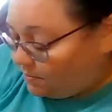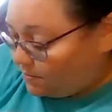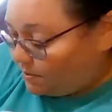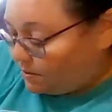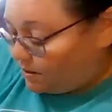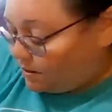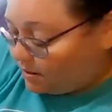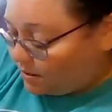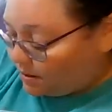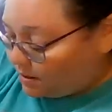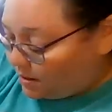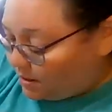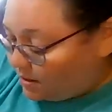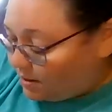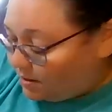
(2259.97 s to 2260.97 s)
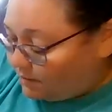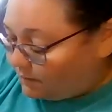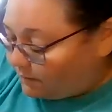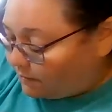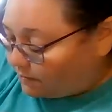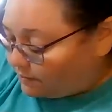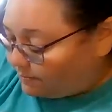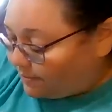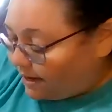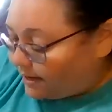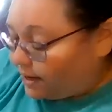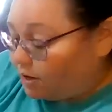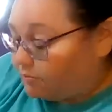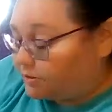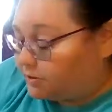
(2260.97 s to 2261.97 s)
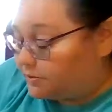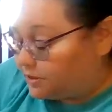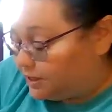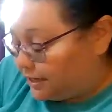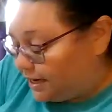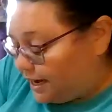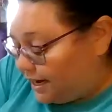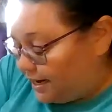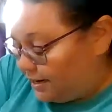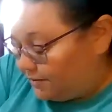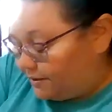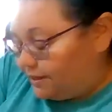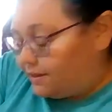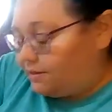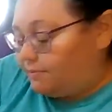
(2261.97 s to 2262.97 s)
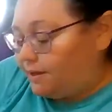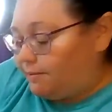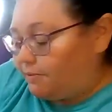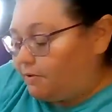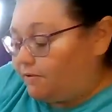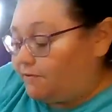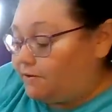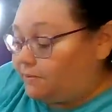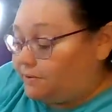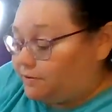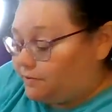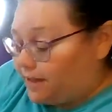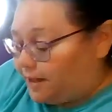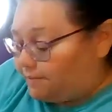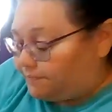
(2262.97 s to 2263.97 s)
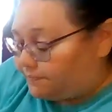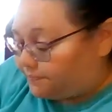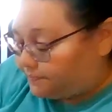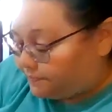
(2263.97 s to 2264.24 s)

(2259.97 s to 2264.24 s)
Oh, hold it back. I almost was going to cut it. I took the paper off. I don't want to do that.